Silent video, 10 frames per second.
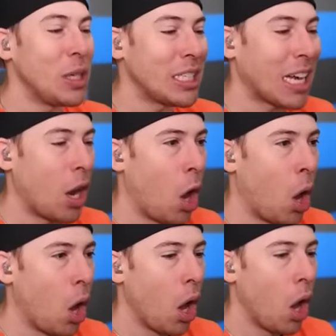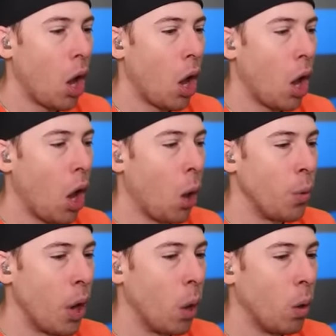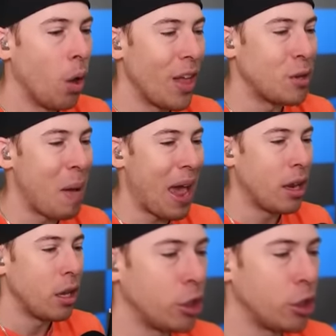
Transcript: We just gotta... Oh. Oh no. Oh, that's bad.